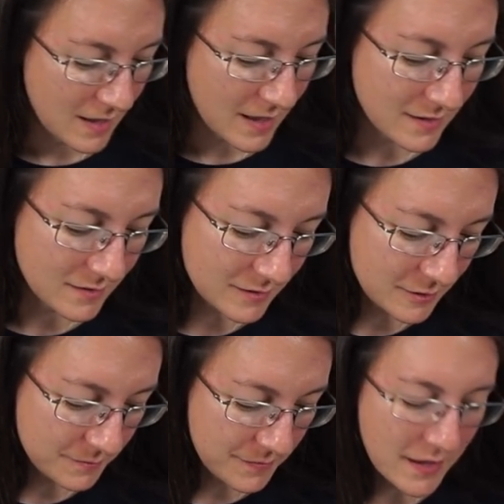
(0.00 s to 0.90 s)
I don't
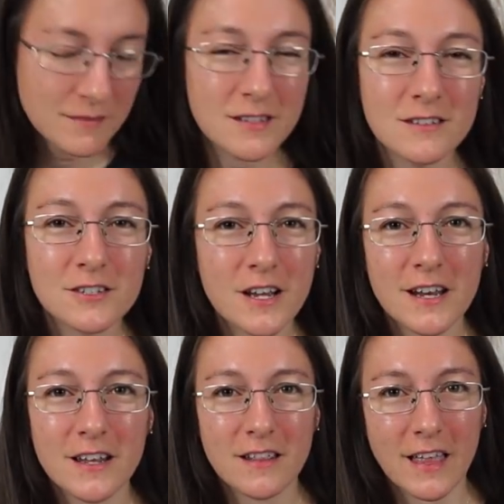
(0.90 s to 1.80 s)
know. I'm still
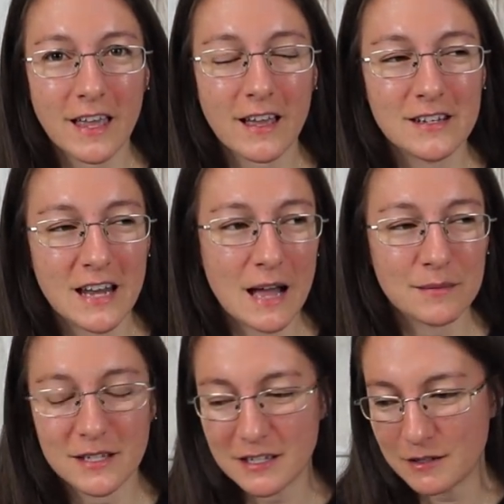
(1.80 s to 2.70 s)
trying to like
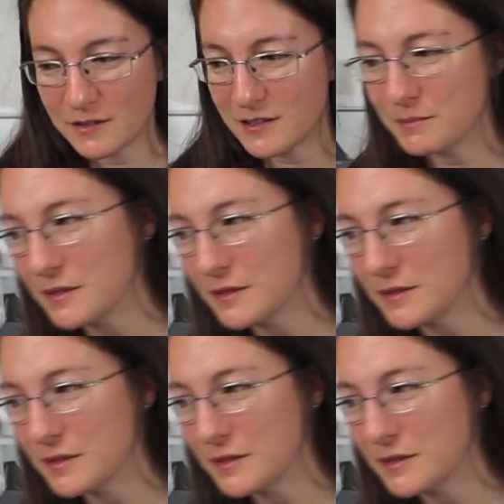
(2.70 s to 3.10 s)
adapt and get used to this